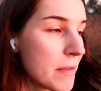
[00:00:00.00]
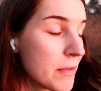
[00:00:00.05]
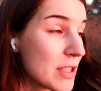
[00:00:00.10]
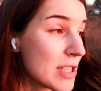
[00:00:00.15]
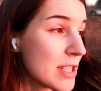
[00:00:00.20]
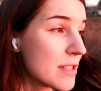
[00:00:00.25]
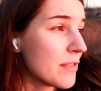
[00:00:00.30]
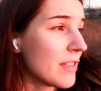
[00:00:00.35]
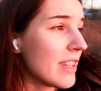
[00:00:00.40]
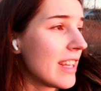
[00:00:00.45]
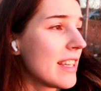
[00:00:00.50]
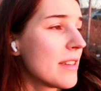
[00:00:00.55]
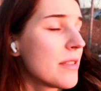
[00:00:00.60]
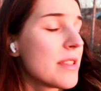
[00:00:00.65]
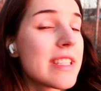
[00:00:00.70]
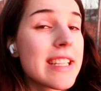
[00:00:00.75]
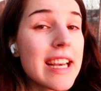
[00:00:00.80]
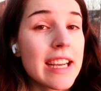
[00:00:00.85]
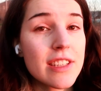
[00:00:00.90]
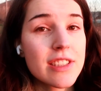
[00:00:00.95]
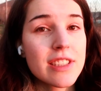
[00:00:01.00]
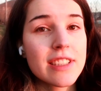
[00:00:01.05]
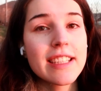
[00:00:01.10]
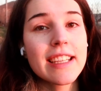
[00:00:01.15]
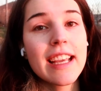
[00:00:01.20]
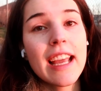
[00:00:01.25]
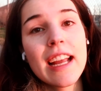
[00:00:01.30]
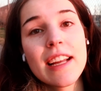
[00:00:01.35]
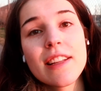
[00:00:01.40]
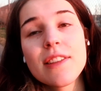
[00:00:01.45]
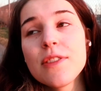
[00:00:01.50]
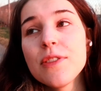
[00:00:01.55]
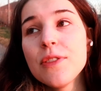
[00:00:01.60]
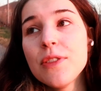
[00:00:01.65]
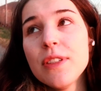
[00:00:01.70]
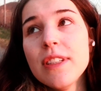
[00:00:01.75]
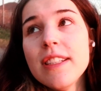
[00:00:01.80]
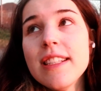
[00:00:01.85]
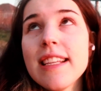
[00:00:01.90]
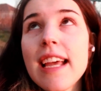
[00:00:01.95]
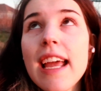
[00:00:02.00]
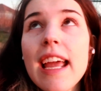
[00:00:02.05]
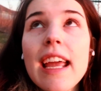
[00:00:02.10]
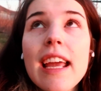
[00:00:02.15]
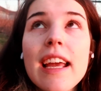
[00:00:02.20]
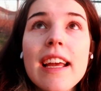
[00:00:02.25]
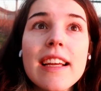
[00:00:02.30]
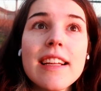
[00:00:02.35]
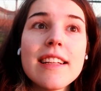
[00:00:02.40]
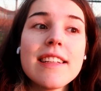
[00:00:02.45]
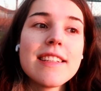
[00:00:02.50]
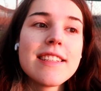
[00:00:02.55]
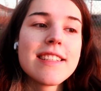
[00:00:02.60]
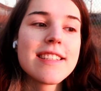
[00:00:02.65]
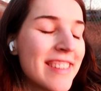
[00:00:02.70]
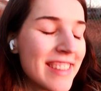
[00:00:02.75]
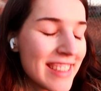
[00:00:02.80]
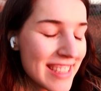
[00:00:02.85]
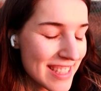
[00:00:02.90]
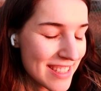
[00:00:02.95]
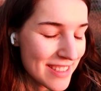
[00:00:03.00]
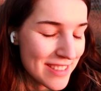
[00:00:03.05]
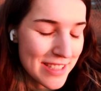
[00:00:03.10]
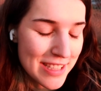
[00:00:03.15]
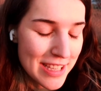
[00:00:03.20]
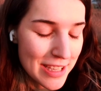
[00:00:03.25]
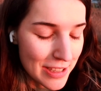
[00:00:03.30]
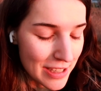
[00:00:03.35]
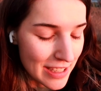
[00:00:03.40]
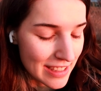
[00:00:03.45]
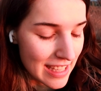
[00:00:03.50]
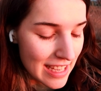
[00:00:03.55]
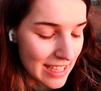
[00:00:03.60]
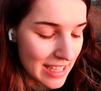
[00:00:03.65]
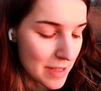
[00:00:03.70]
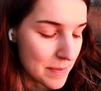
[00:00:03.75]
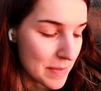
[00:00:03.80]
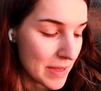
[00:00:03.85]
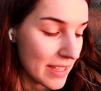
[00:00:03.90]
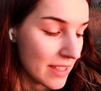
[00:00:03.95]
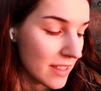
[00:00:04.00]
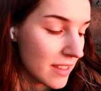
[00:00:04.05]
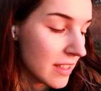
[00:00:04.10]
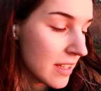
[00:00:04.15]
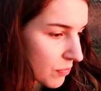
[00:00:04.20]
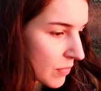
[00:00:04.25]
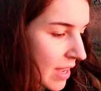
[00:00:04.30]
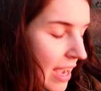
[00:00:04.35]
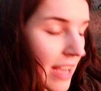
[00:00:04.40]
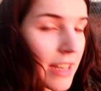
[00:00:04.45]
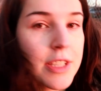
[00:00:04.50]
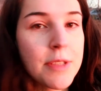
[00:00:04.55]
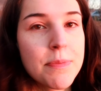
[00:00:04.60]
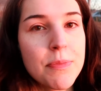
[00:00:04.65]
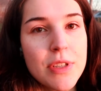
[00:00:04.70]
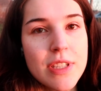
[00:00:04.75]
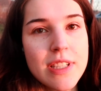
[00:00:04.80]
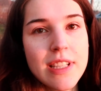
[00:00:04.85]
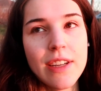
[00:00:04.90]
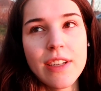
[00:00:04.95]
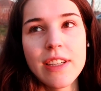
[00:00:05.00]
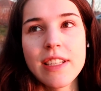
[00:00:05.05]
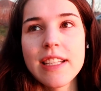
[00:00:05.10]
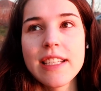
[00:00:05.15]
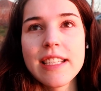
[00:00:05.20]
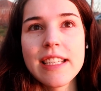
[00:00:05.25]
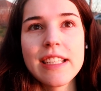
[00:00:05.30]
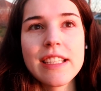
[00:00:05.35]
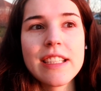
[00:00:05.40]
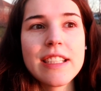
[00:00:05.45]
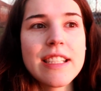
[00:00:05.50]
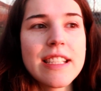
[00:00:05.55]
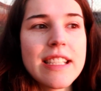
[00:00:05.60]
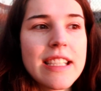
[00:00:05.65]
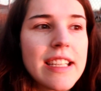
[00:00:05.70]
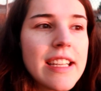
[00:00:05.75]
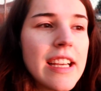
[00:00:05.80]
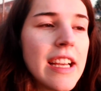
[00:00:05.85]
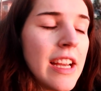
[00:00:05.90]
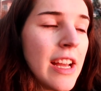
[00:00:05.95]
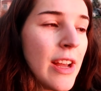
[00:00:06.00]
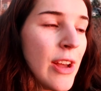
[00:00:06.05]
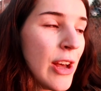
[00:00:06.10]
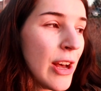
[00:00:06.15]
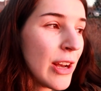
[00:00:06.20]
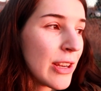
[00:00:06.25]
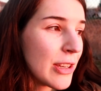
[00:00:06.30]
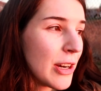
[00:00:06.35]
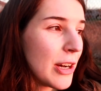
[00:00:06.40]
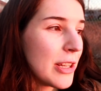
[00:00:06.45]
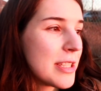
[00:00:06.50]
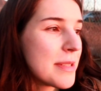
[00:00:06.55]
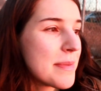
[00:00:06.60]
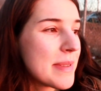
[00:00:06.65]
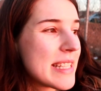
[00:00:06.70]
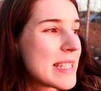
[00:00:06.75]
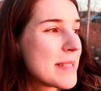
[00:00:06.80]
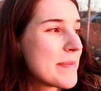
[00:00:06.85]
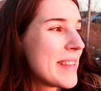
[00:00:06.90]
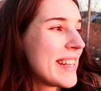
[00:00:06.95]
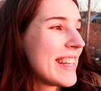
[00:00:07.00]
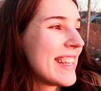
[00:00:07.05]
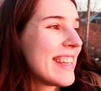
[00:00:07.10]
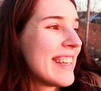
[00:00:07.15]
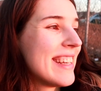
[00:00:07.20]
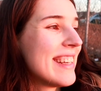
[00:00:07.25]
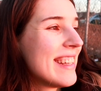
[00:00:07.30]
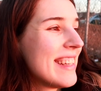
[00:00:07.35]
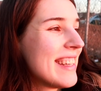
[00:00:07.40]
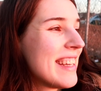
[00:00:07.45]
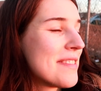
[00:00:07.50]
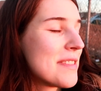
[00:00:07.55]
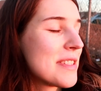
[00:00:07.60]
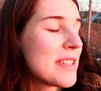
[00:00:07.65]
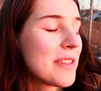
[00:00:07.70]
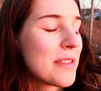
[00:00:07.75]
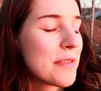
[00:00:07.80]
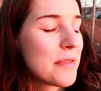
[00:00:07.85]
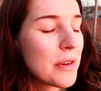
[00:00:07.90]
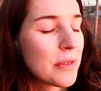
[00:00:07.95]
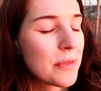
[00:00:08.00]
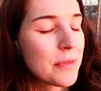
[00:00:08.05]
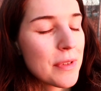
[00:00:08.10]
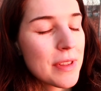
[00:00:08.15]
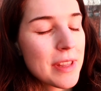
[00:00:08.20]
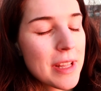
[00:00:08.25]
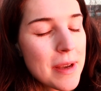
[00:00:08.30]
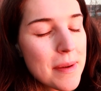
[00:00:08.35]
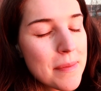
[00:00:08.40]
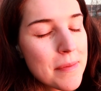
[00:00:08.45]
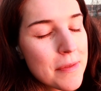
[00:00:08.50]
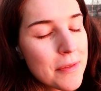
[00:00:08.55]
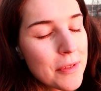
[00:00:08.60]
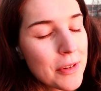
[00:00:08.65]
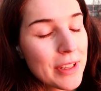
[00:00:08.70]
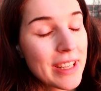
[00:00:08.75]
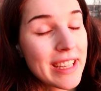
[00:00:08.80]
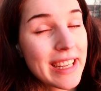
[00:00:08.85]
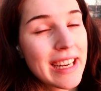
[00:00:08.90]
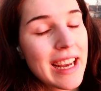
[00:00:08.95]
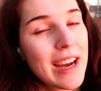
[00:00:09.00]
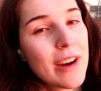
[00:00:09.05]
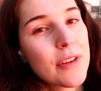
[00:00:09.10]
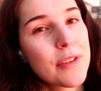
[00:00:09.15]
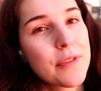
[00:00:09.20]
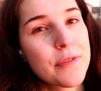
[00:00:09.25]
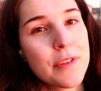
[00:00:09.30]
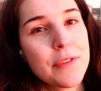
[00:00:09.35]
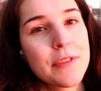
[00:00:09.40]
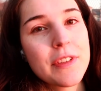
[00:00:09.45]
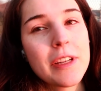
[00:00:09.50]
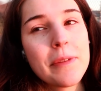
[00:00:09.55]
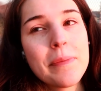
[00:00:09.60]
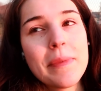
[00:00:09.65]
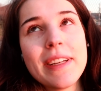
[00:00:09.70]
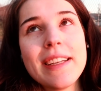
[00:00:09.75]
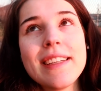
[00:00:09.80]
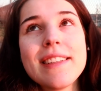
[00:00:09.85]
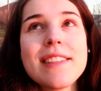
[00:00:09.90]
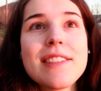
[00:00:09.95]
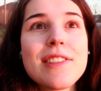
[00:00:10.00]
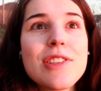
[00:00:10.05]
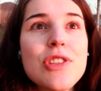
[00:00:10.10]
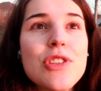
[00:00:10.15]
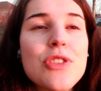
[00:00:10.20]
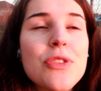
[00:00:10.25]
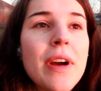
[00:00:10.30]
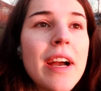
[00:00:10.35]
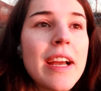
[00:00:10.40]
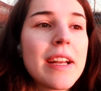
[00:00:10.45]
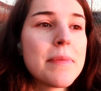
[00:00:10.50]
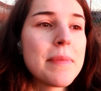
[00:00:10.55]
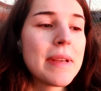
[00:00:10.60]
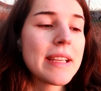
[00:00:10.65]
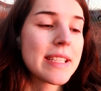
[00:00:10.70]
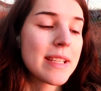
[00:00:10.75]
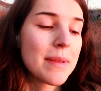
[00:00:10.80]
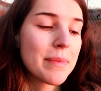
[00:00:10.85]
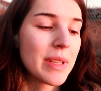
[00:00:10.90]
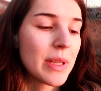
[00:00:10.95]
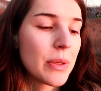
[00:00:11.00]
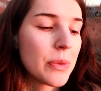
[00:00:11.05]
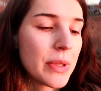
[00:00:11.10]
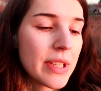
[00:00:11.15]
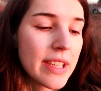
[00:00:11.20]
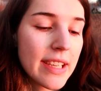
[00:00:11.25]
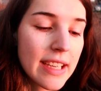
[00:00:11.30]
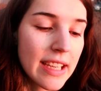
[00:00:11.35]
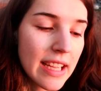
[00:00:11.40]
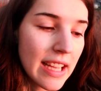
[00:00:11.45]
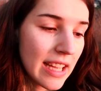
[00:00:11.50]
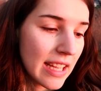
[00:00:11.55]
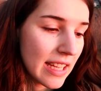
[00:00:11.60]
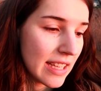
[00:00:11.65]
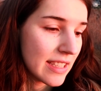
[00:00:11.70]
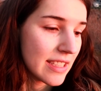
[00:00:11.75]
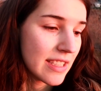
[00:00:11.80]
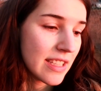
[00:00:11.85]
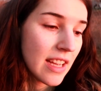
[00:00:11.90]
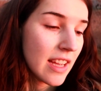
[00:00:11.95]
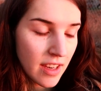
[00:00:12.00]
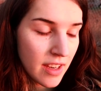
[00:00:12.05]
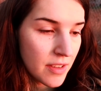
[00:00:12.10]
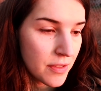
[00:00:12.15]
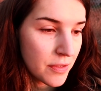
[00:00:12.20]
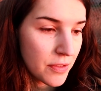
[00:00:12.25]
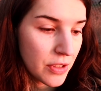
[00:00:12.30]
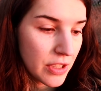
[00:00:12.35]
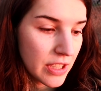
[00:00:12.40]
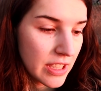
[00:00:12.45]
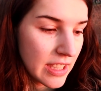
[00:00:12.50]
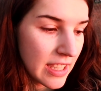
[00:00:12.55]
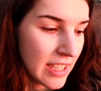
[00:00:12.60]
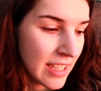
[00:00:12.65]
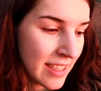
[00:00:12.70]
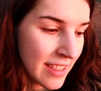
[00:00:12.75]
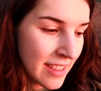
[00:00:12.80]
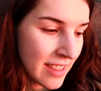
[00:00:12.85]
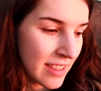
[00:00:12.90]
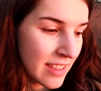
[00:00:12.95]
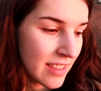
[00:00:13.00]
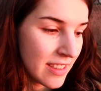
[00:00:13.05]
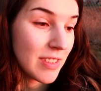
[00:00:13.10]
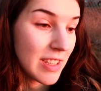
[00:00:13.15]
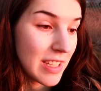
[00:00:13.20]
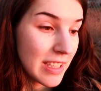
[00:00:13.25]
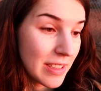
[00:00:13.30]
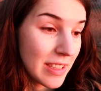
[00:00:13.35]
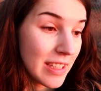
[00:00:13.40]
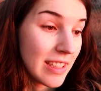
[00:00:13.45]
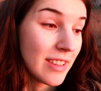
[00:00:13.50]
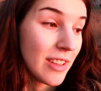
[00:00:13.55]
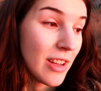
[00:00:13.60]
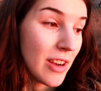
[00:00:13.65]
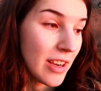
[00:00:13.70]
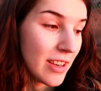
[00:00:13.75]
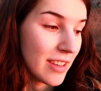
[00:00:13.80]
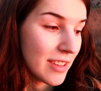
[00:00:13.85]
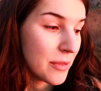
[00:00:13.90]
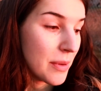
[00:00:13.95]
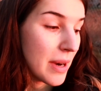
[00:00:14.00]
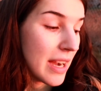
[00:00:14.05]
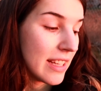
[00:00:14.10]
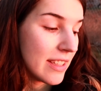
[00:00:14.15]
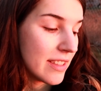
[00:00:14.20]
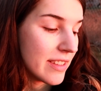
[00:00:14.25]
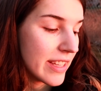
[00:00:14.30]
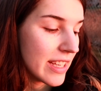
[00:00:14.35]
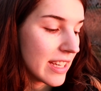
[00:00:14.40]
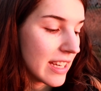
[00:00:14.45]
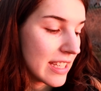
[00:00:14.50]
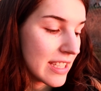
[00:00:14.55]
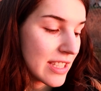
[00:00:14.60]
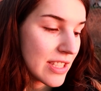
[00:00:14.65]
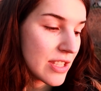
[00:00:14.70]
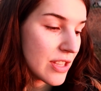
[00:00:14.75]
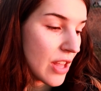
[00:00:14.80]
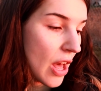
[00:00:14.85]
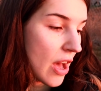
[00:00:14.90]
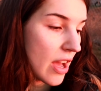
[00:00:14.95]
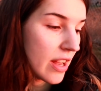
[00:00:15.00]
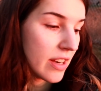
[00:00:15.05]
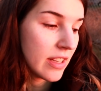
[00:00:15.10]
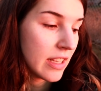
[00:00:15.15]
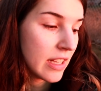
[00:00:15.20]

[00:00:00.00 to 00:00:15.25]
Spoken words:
first flight was actually canceled, and as soon as I got that email, I just burst out into tears and called up Expedia, and I was on the phone with them for like an hour and 15 minutes just trying to make something work. And for a long while there, I just thought